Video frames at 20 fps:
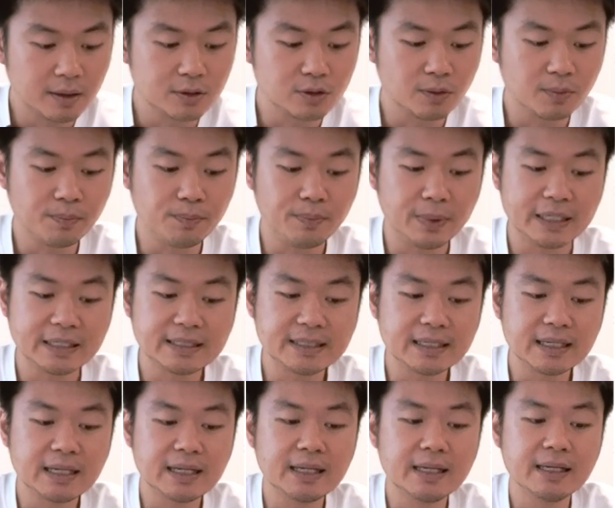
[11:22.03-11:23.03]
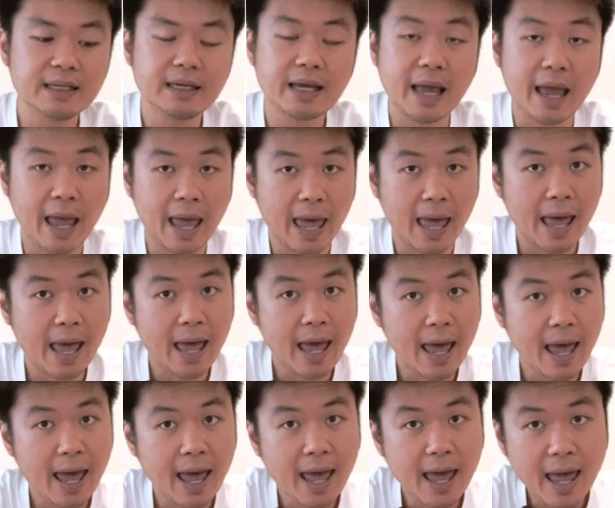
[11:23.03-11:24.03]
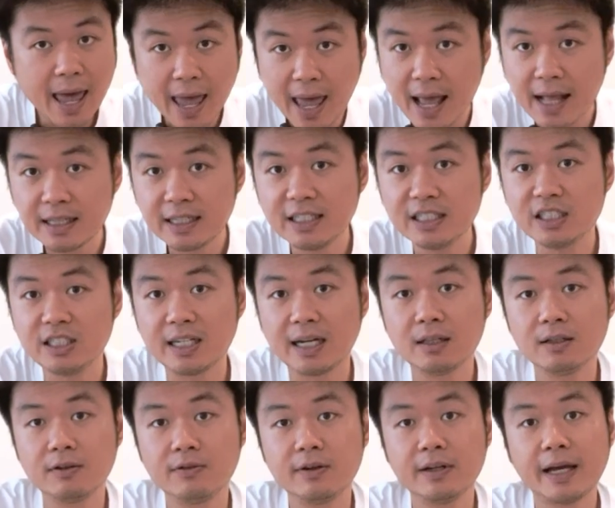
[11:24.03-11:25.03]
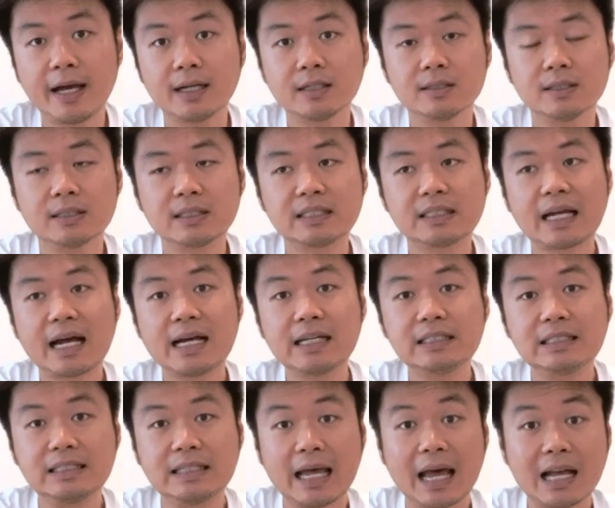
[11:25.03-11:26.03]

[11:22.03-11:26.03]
So basically, any general exercise,